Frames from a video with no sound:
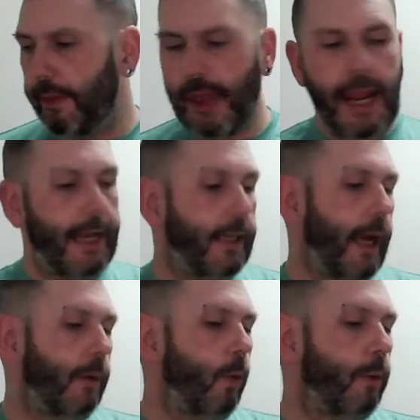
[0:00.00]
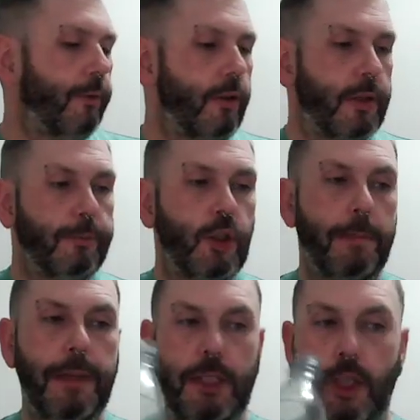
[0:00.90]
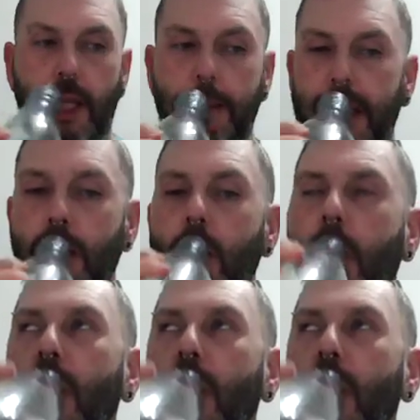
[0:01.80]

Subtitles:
Then I warmed through some Jumping Jelly Bean.